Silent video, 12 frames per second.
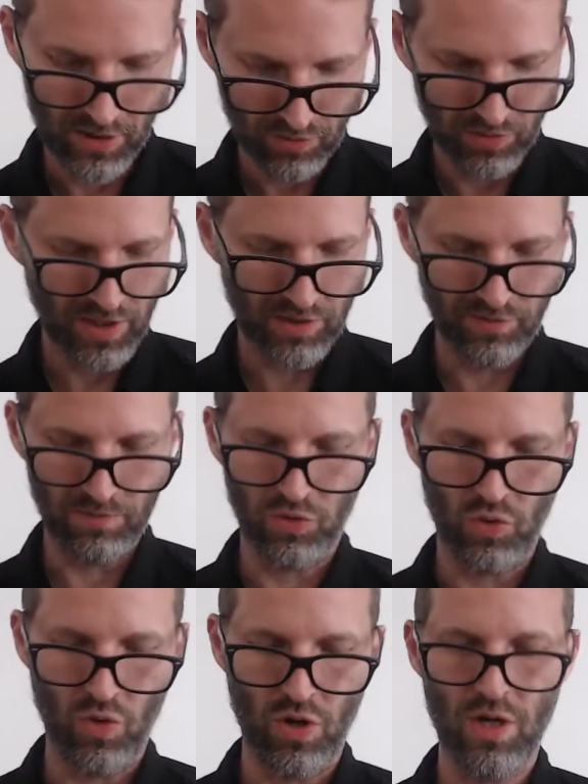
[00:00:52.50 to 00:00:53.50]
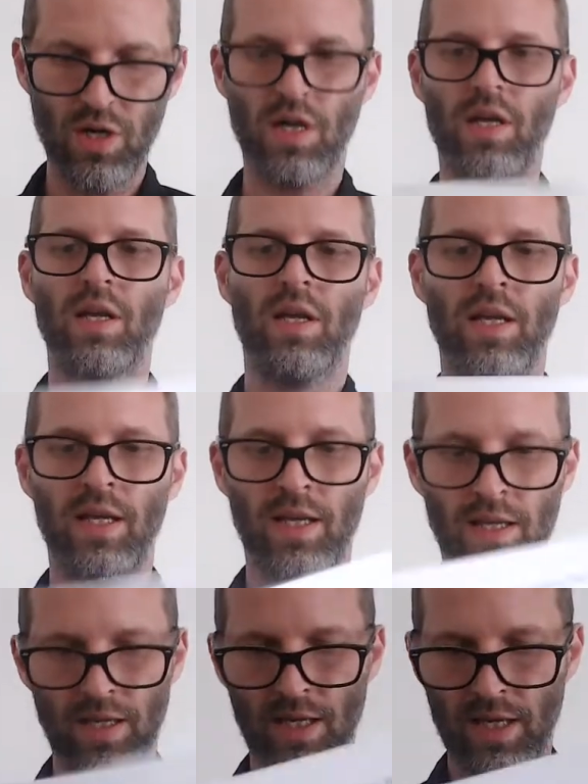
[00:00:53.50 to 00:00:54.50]
This one is from Tor.
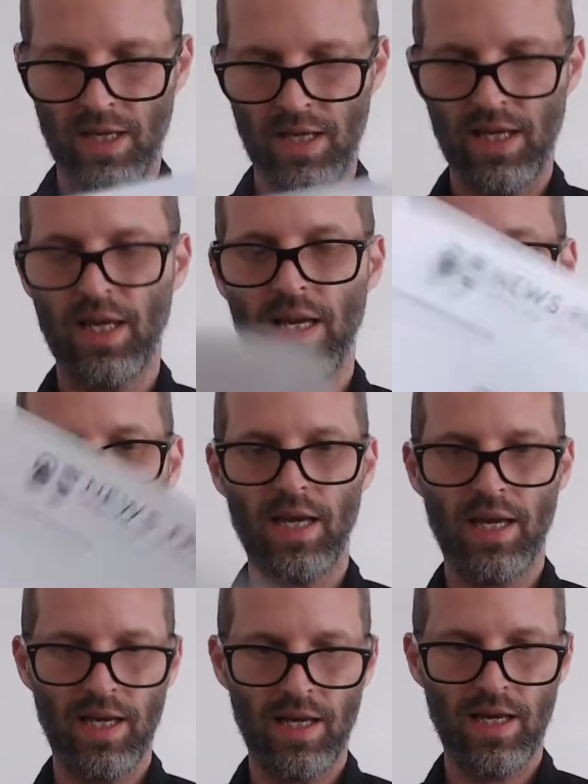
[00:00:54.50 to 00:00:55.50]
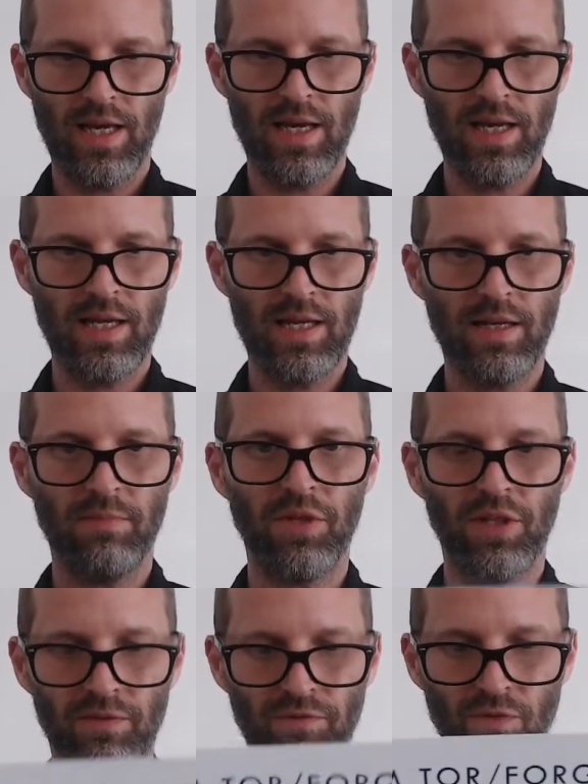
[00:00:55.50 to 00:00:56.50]
And I'm
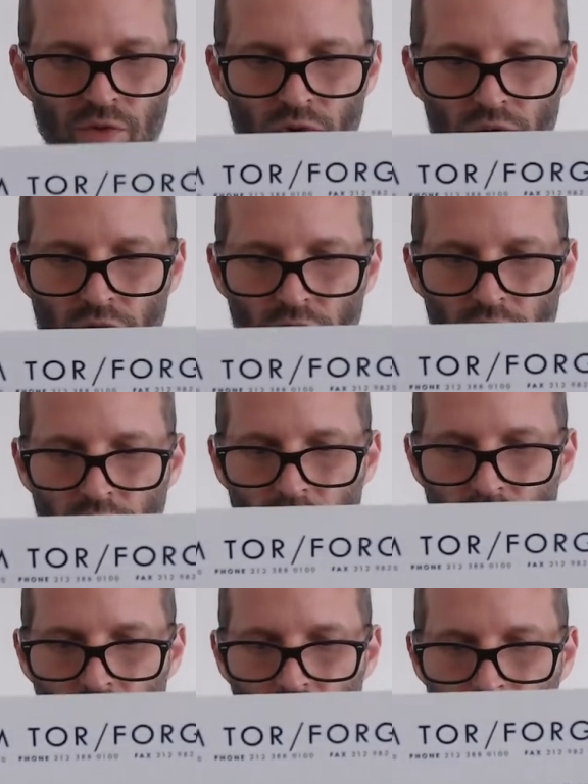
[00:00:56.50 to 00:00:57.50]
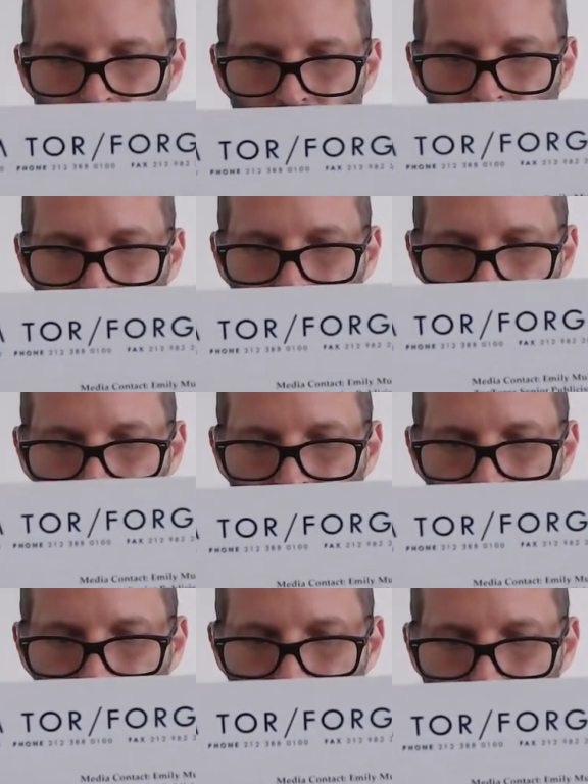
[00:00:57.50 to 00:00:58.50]
looking for the publication
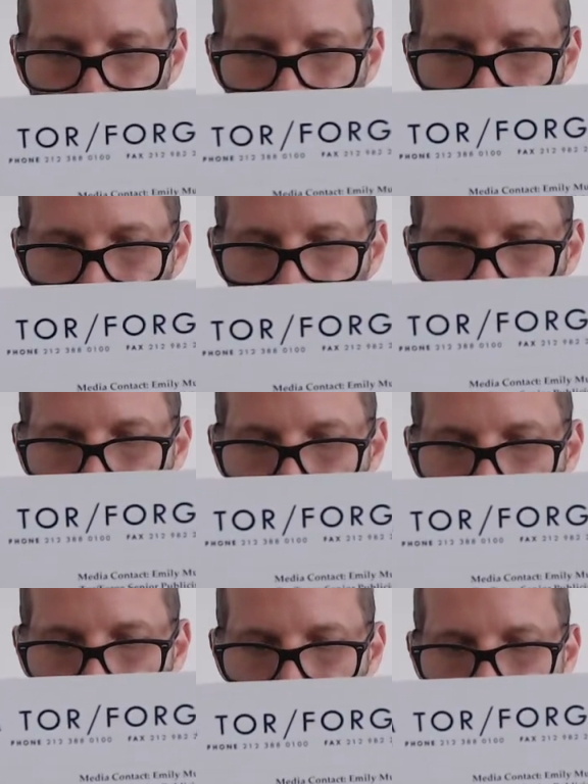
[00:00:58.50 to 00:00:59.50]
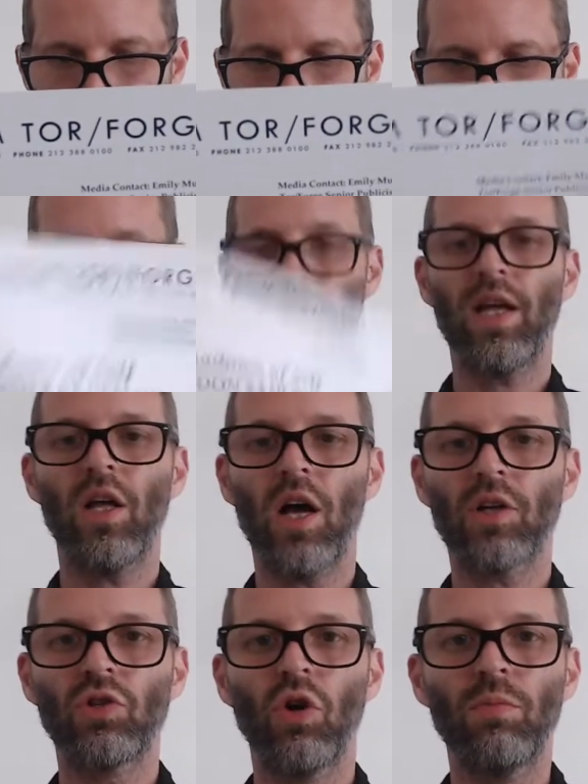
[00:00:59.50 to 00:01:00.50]
info. On sale
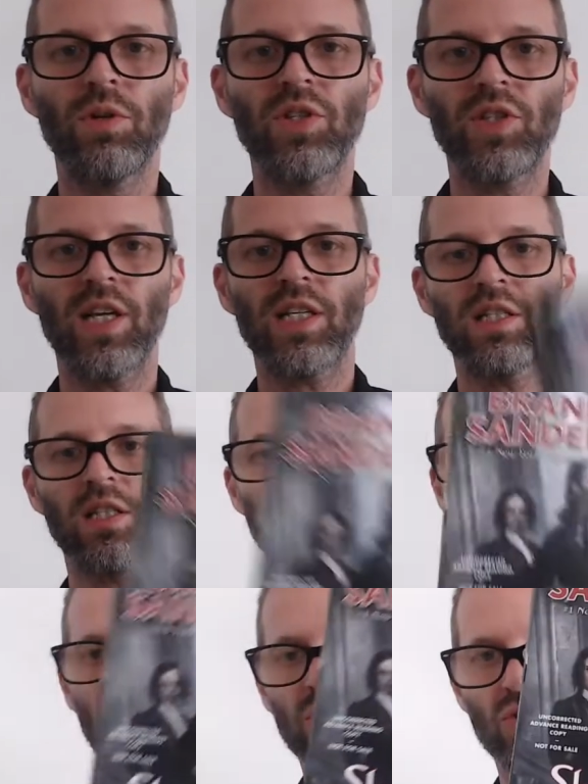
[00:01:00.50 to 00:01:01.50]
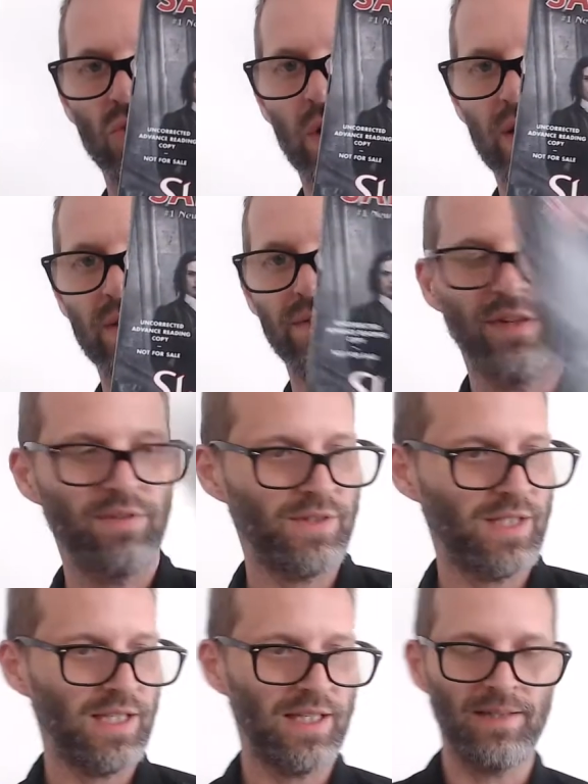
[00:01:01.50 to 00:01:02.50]
October 6th,
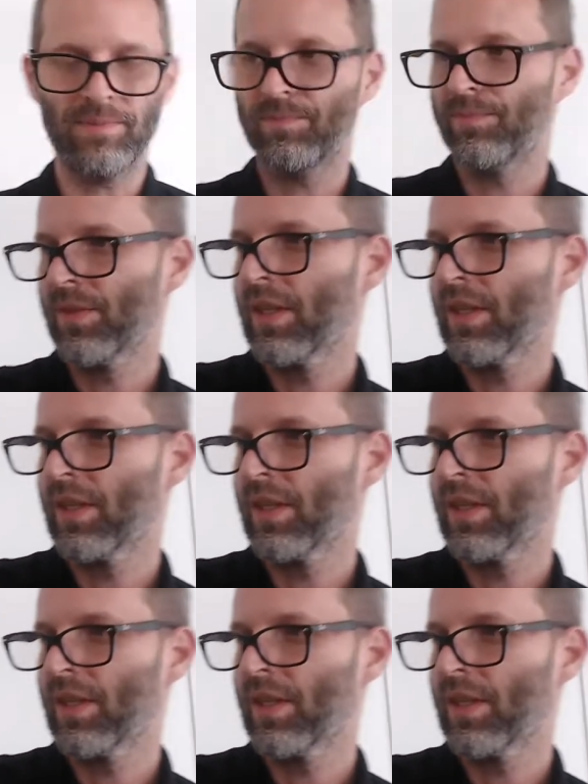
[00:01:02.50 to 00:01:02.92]
2015.